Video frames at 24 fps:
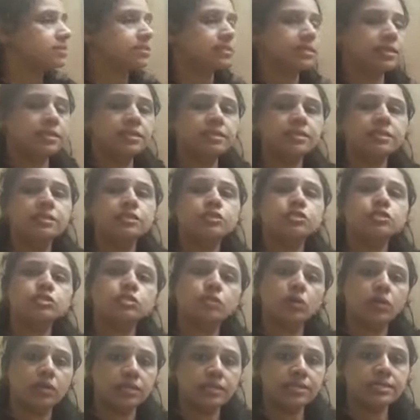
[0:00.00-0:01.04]
in
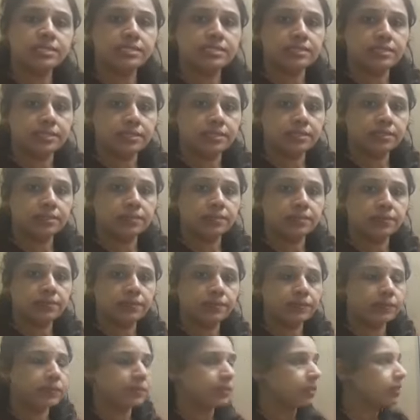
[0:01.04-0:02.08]
solid state,
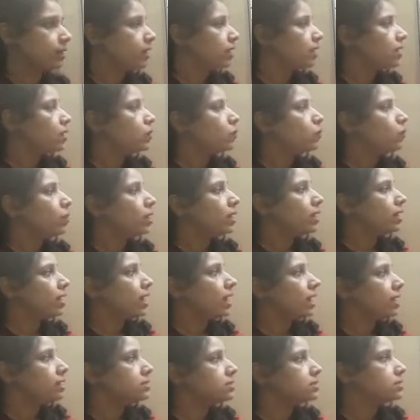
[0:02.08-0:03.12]

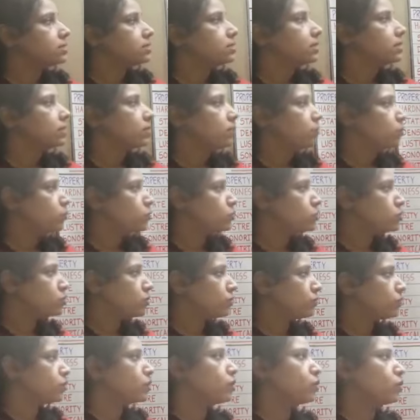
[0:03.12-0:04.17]
whereas most
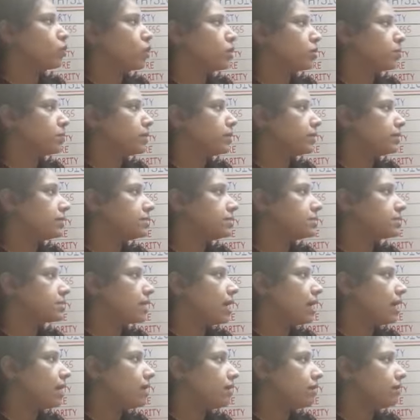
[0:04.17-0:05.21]
of the non-metals
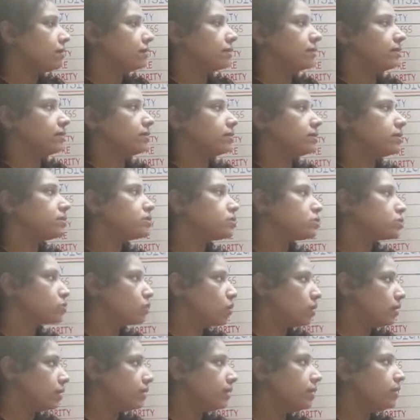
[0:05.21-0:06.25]
are either
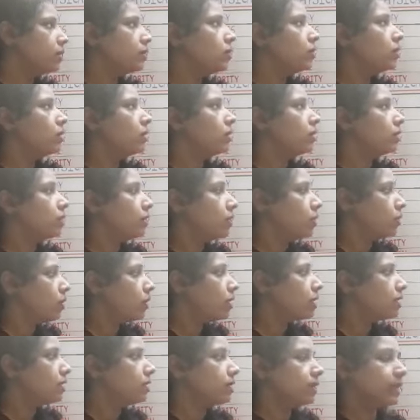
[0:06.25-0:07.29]
solid or
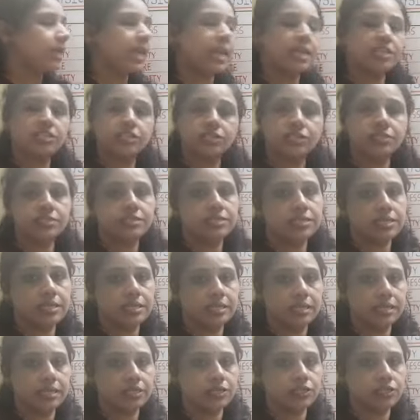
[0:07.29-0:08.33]
gaseous in
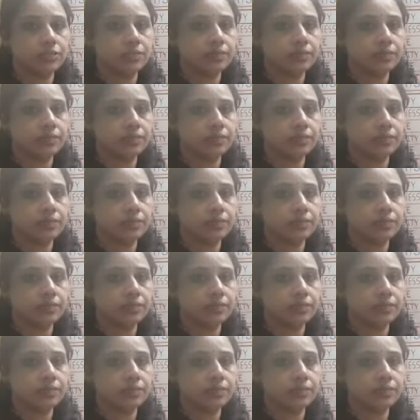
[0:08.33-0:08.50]
nature.